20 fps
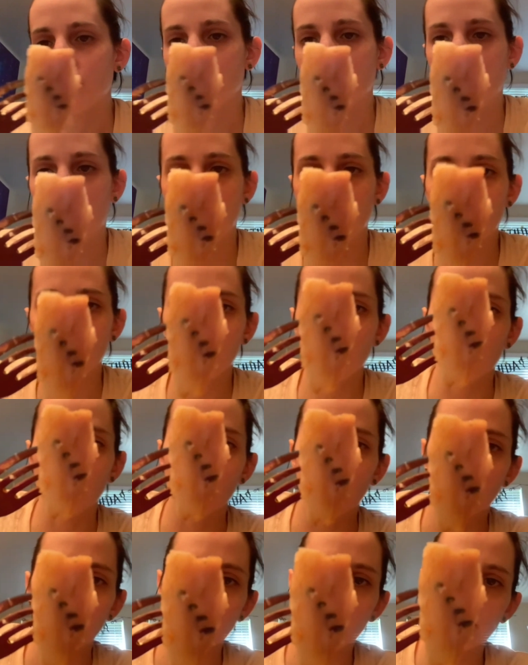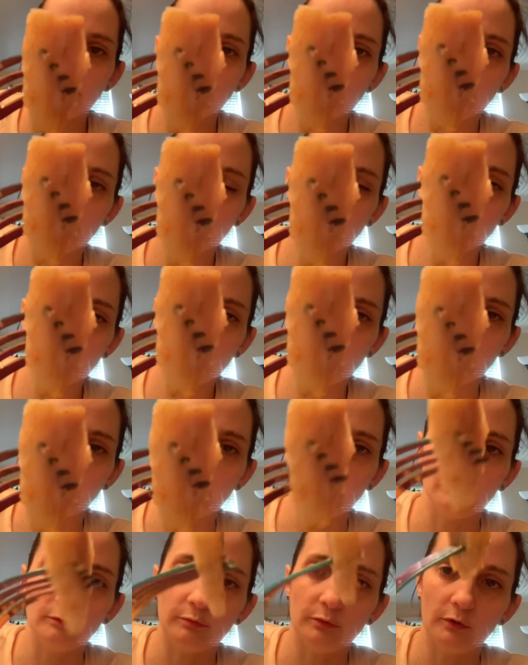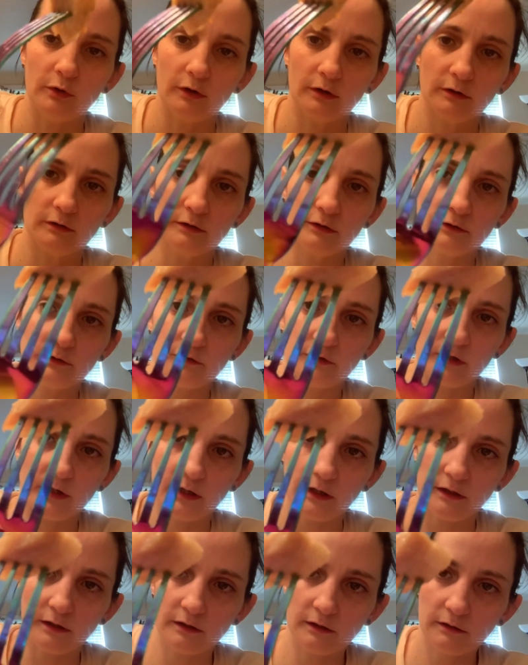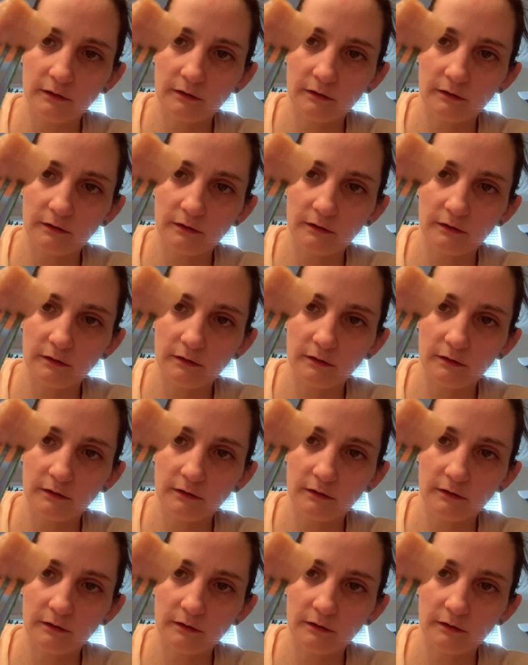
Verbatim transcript: Here's what some of the pork looks like.